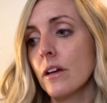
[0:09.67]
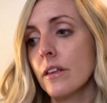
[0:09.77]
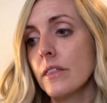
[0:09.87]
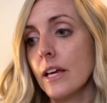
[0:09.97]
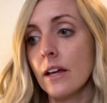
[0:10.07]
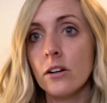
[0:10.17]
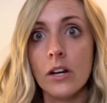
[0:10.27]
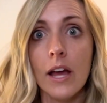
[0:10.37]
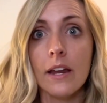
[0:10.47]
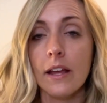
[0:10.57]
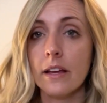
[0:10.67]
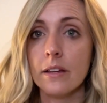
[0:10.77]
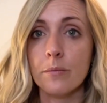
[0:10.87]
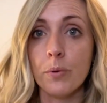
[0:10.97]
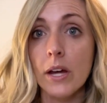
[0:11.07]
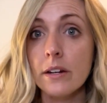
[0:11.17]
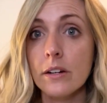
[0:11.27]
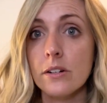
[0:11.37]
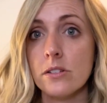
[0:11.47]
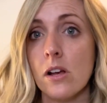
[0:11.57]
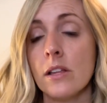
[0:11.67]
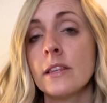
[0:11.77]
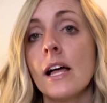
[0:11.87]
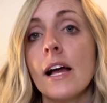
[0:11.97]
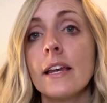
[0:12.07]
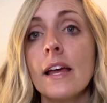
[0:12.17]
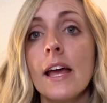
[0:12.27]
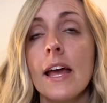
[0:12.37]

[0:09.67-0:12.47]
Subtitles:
the internet and predators online,